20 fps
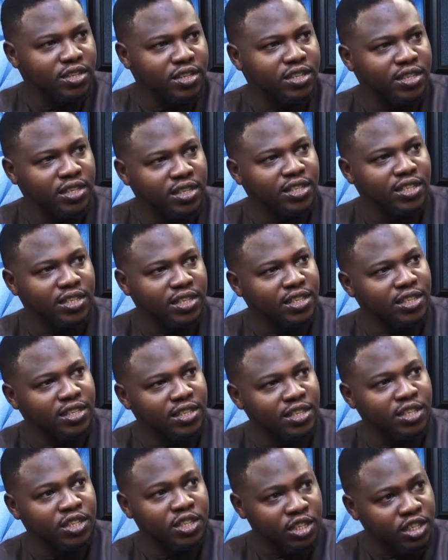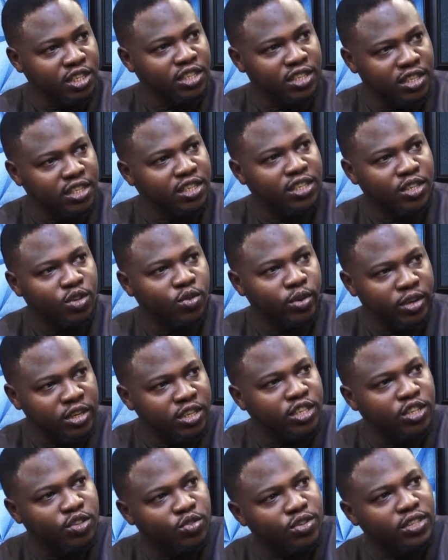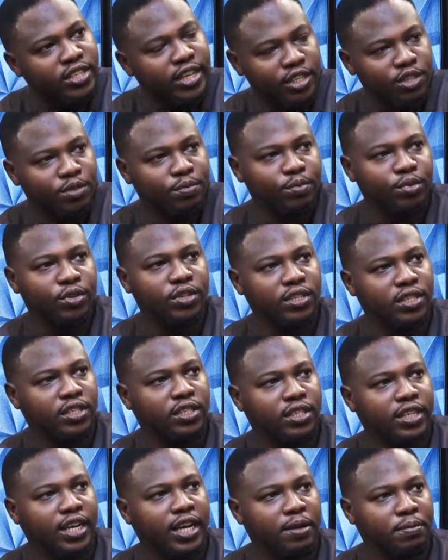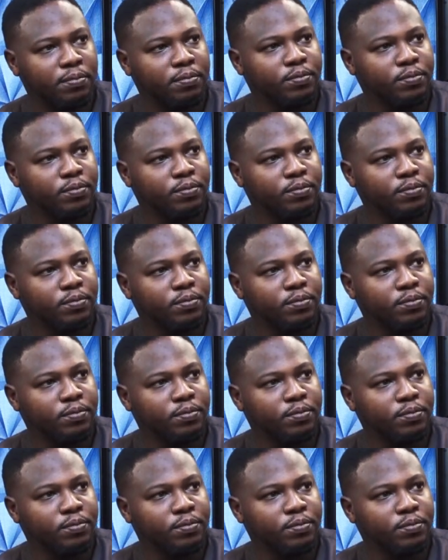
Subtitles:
it decreased at some point in time.